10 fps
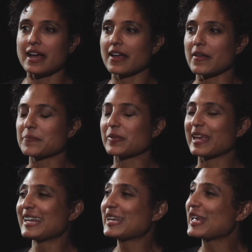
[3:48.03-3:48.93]
And
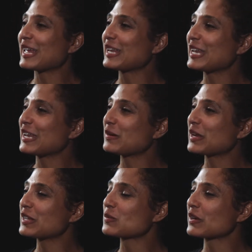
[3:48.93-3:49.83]

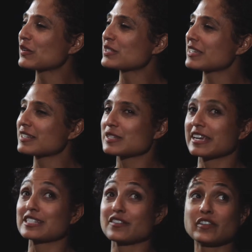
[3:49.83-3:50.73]
it's one of those things,
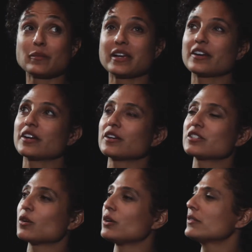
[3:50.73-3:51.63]
like as a filmmaker, you're
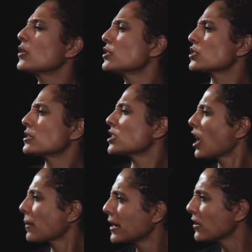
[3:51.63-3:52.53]
told, oh, you shouldn't
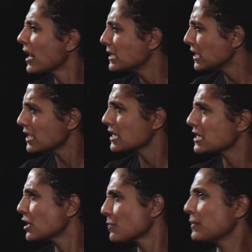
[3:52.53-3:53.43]
talk about your
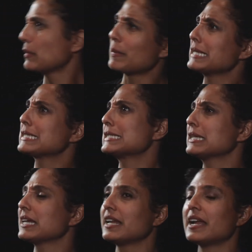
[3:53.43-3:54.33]
ideas. People might
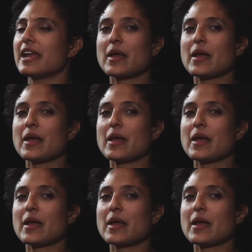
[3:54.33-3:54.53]
steal it.